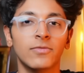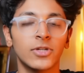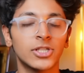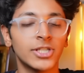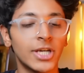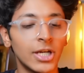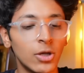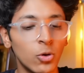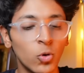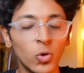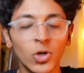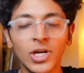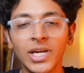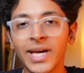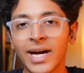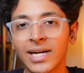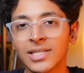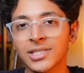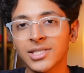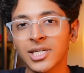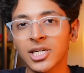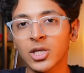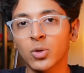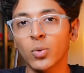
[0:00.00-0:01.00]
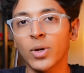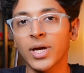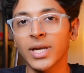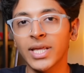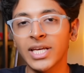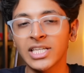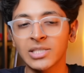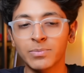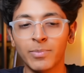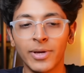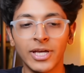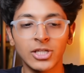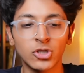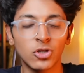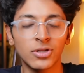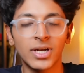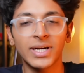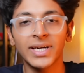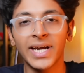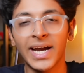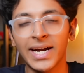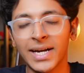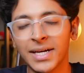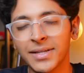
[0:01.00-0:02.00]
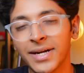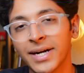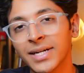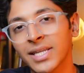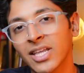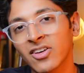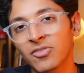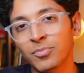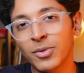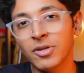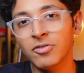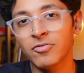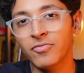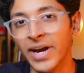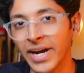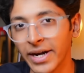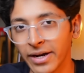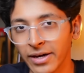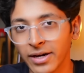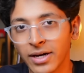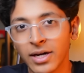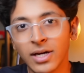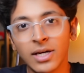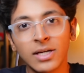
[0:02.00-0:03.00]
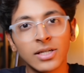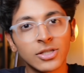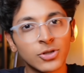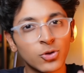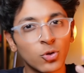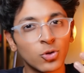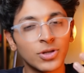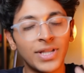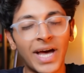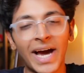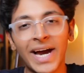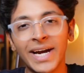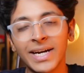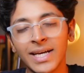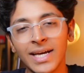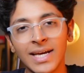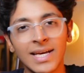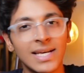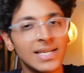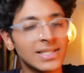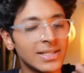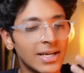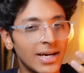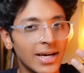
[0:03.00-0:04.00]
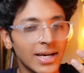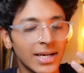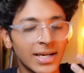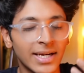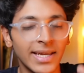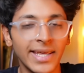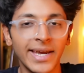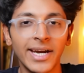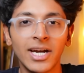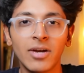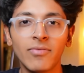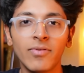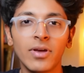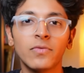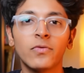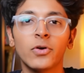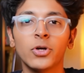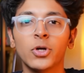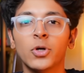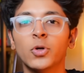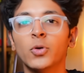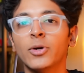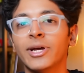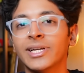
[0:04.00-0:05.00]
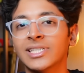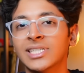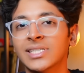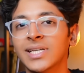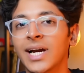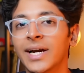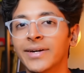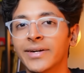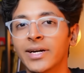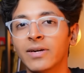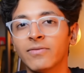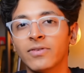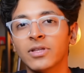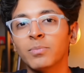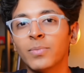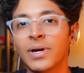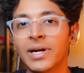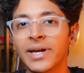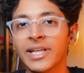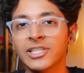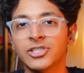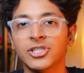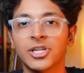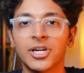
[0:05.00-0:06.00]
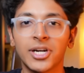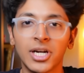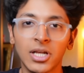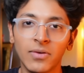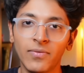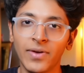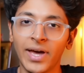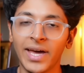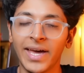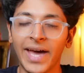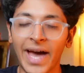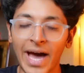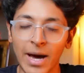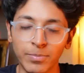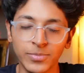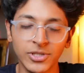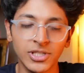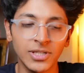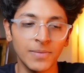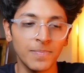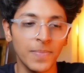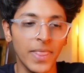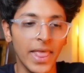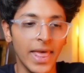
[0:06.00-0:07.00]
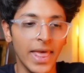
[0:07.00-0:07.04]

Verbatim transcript: which can only answer queries based on the data that they've been fed. So that is a great way for you to get started with building generative AI apps.